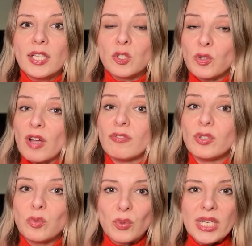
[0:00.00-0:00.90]

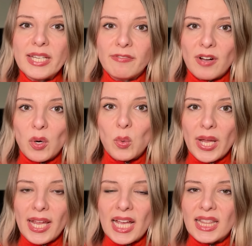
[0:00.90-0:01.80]
travel really far
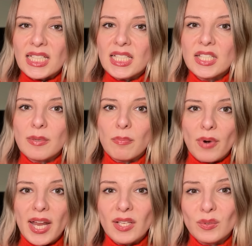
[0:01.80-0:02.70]
away. And this is a
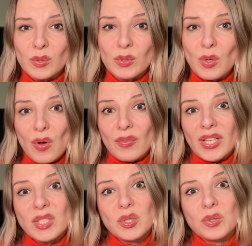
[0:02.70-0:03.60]
breakthrough of
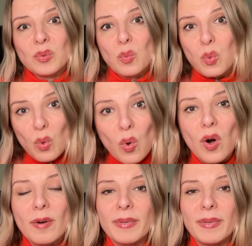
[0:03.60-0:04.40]
this war,